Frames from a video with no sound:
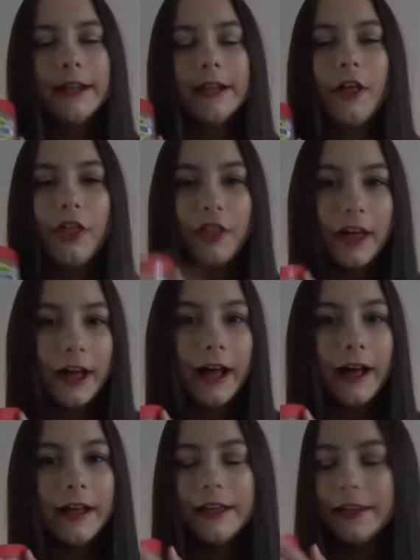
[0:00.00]
Now
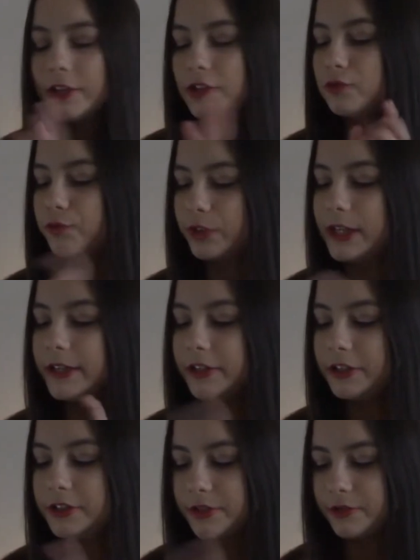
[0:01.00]
that is really
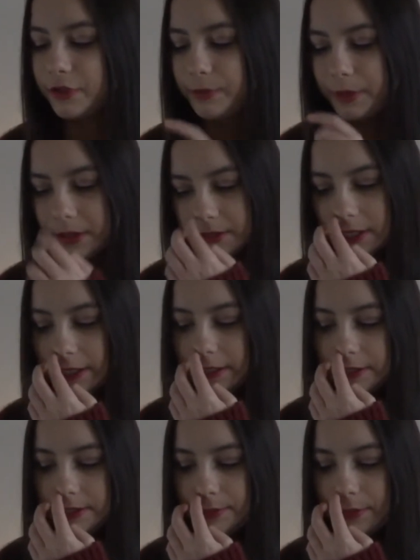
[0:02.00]
good in a scrub, because I
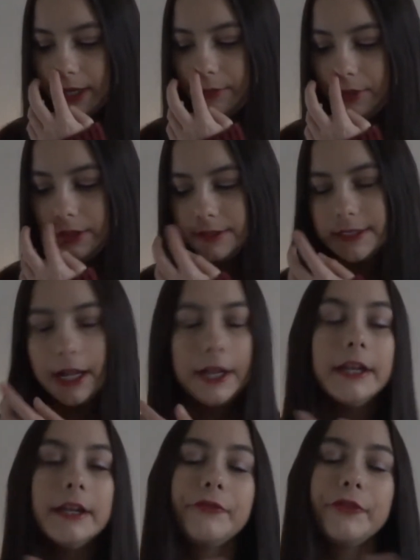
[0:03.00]
used to buy ones
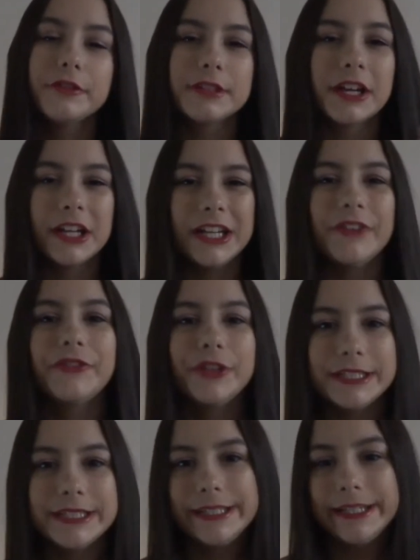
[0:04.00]
and it feels like it never
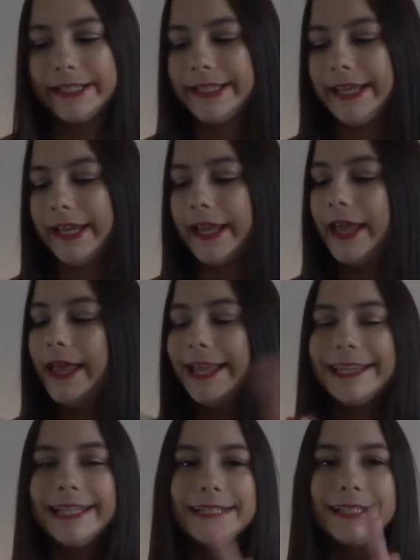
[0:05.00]
really did anything.
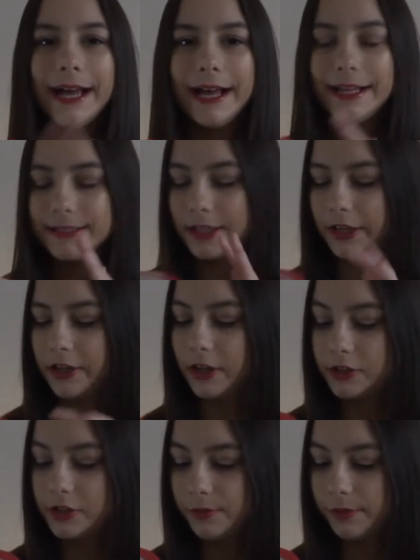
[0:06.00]
This has, like,
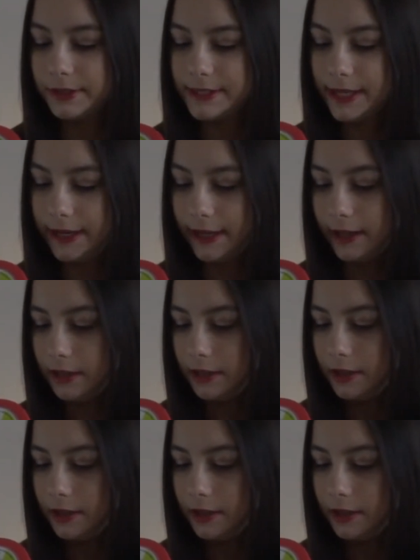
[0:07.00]
I don't know what's in it.